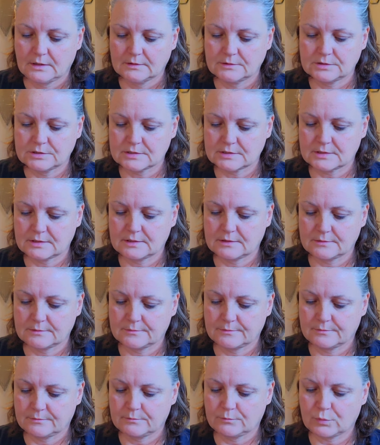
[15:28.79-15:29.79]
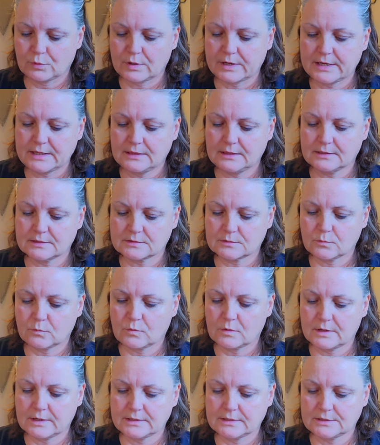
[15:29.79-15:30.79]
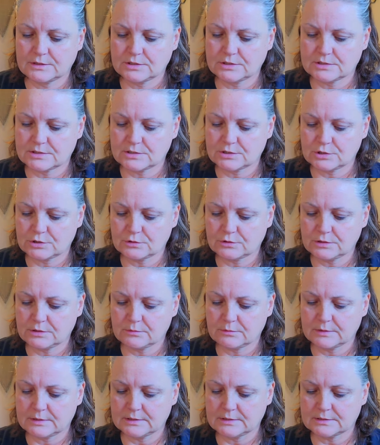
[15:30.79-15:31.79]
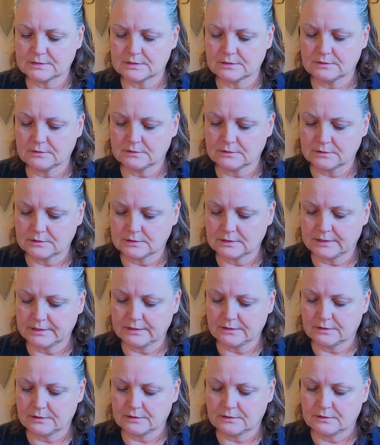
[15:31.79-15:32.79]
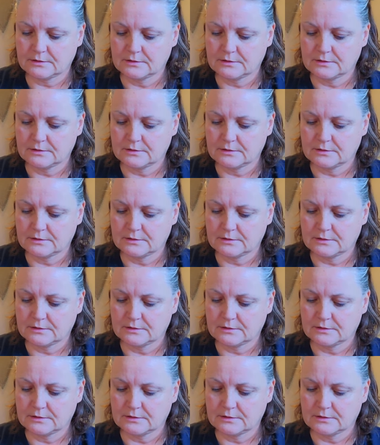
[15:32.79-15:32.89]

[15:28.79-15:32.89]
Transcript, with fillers: Just going to braid this one just to show you what it's going to look like.